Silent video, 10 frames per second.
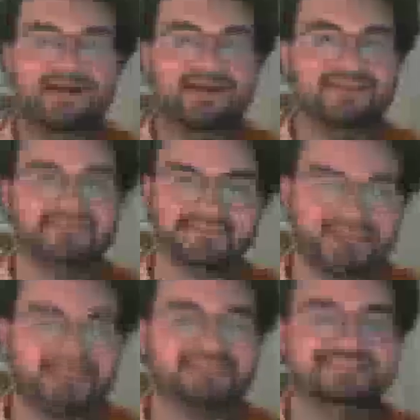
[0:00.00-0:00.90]
This was not
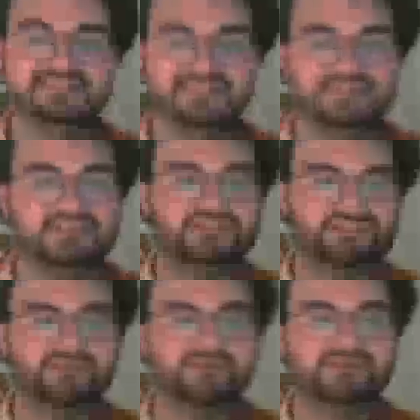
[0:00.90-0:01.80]
extended
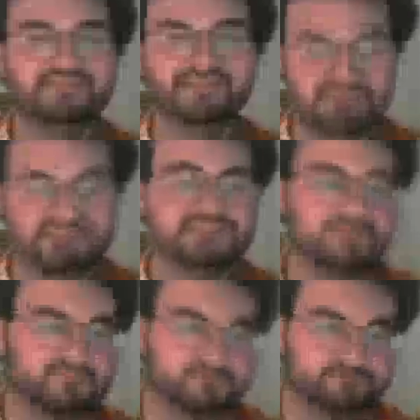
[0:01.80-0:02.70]
to the indigenous
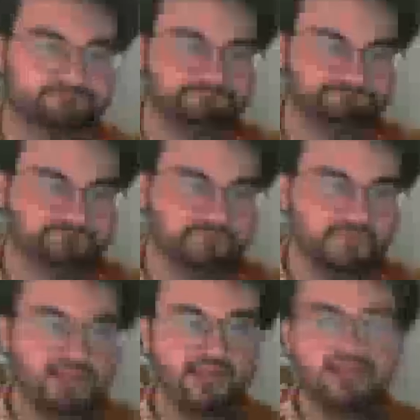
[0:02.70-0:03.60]
people.
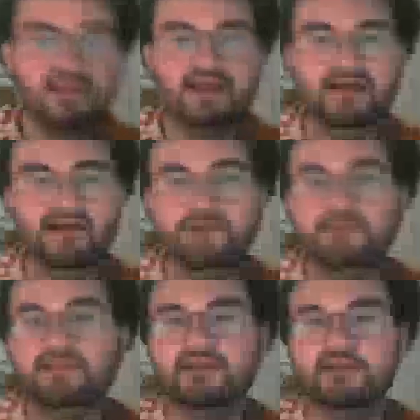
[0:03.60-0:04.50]
New
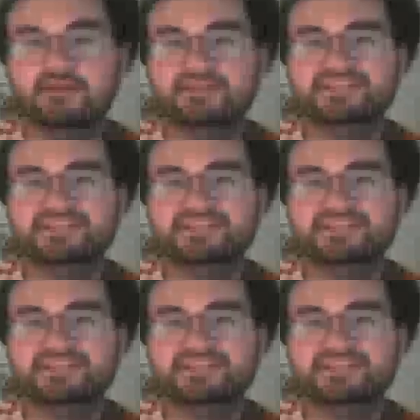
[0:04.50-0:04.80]
England colonists